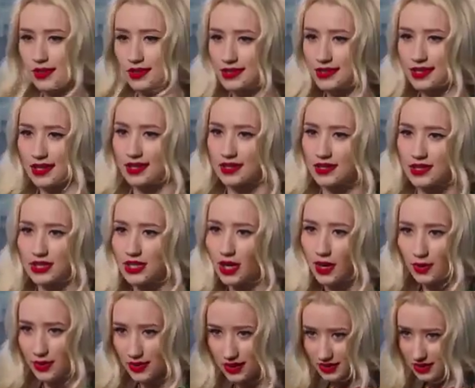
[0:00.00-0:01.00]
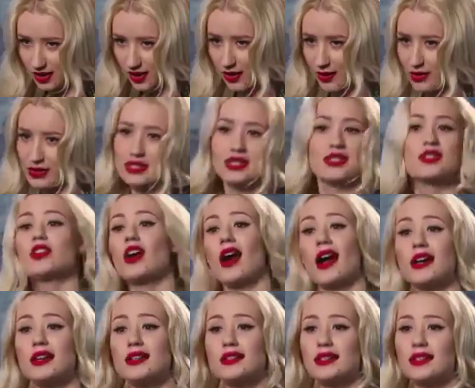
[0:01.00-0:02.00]
morning and say that you don't want to go. This is
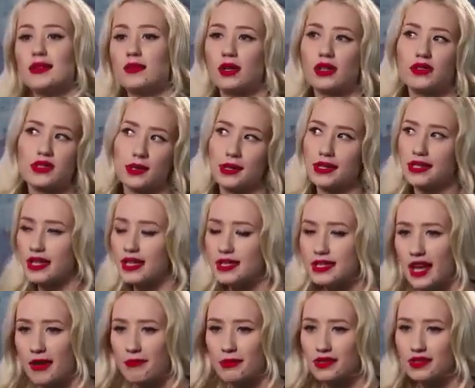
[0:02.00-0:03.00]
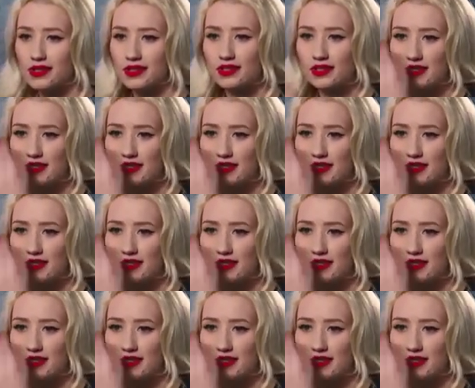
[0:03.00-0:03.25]
crazy. What if something does happen to